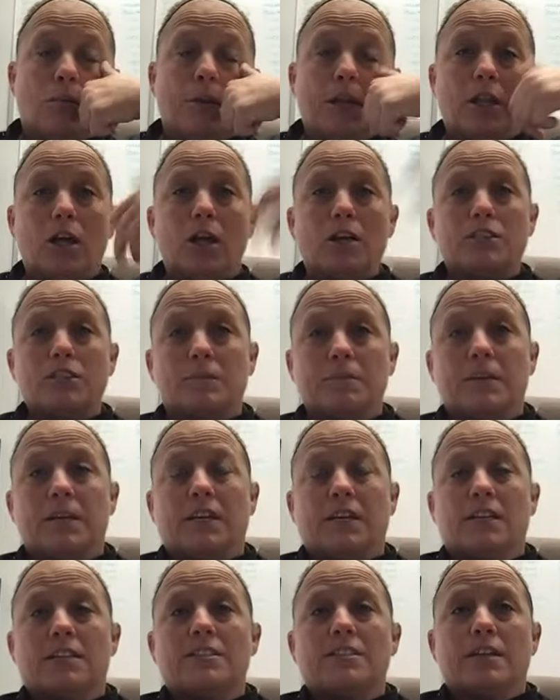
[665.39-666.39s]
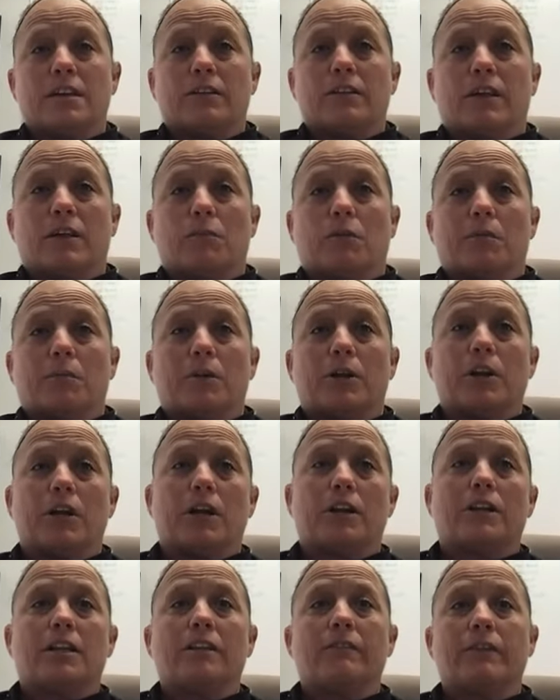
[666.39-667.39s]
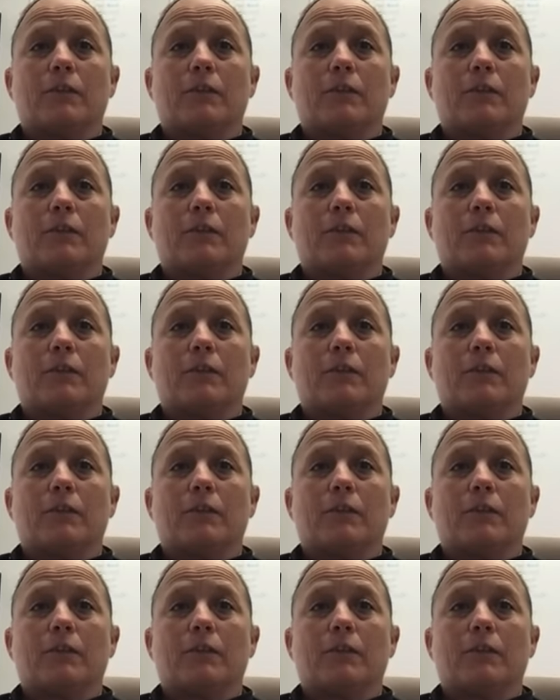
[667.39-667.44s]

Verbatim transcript: we lost some kids that were productive